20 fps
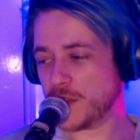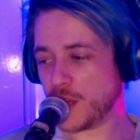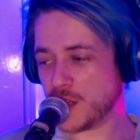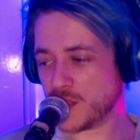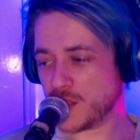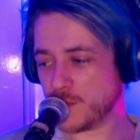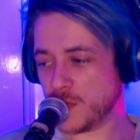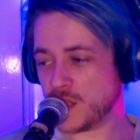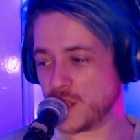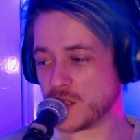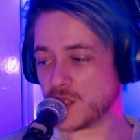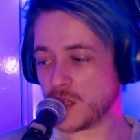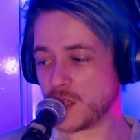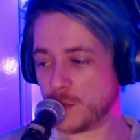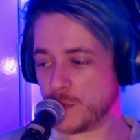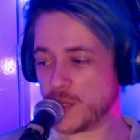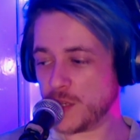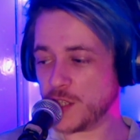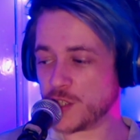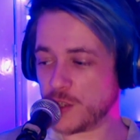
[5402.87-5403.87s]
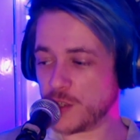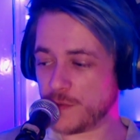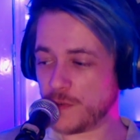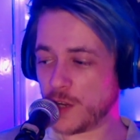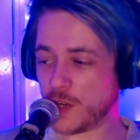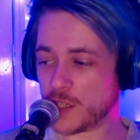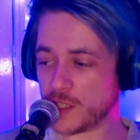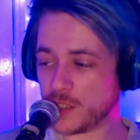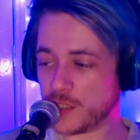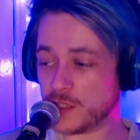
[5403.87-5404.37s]
mean somebody should
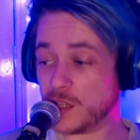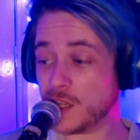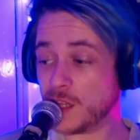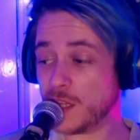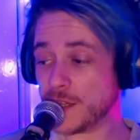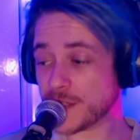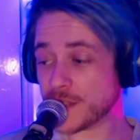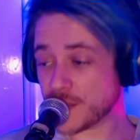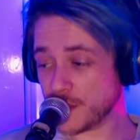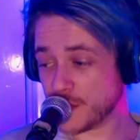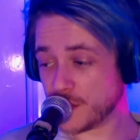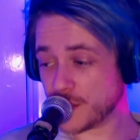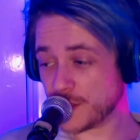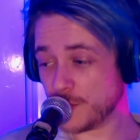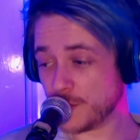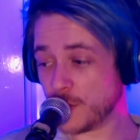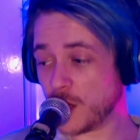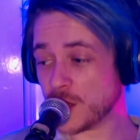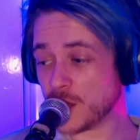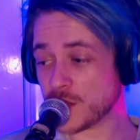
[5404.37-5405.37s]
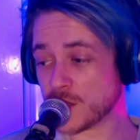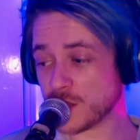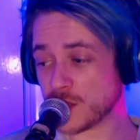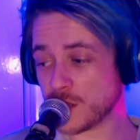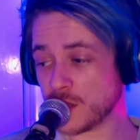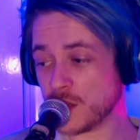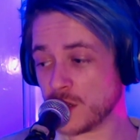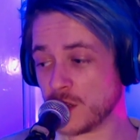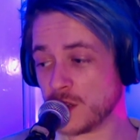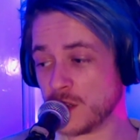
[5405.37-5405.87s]
fucking listen to us
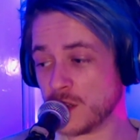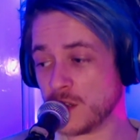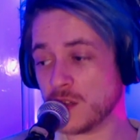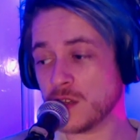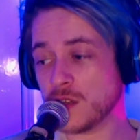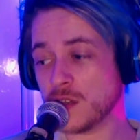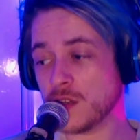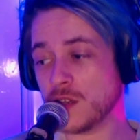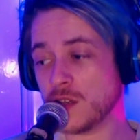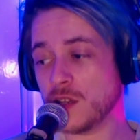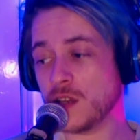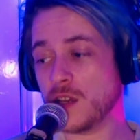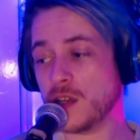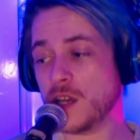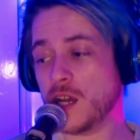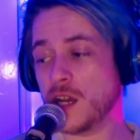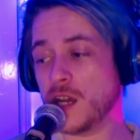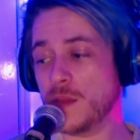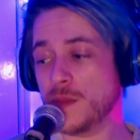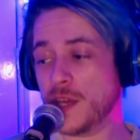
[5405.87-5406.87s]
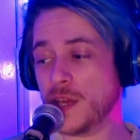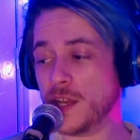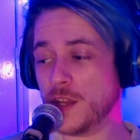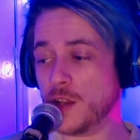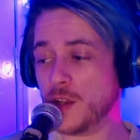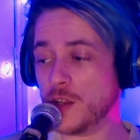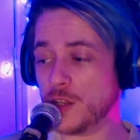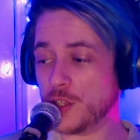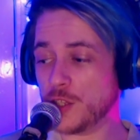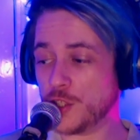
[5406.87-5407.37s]
and
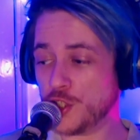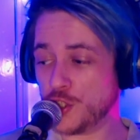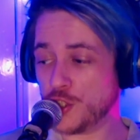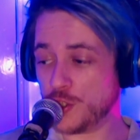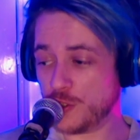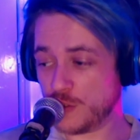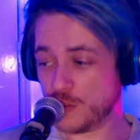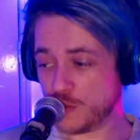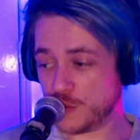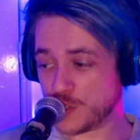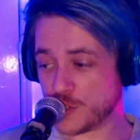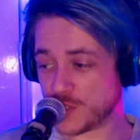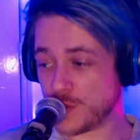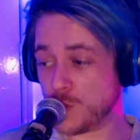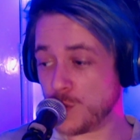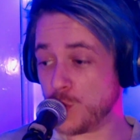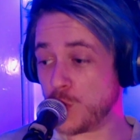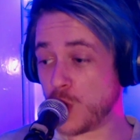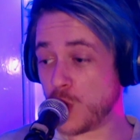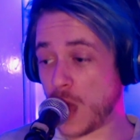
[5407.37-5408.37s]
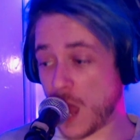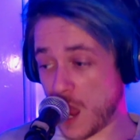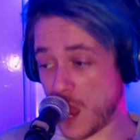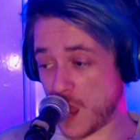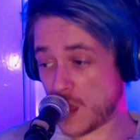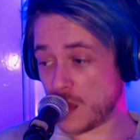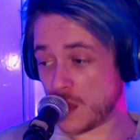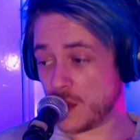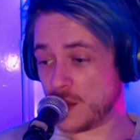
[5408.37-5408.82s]
then use that